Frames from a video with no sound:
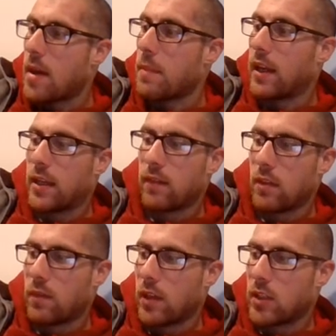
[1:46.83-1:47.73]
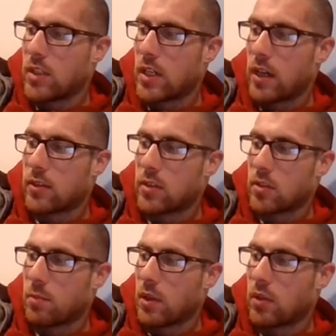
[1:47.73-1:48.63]
Many of the village houses
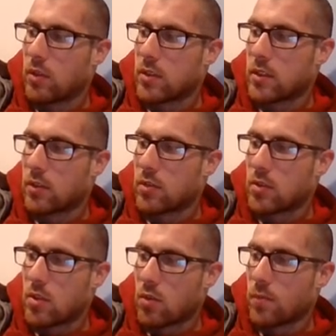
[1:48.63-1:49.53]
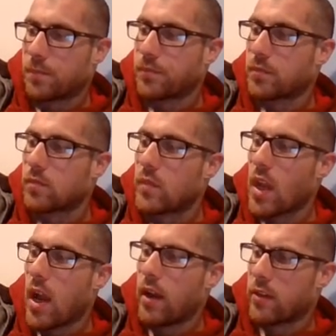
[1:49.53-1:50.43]
are built on stilts too.
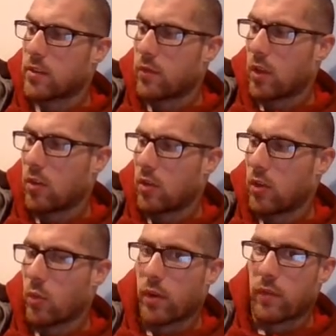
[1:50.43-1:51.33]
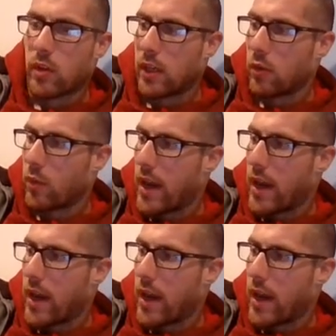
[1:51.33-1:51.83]
Others float on the river like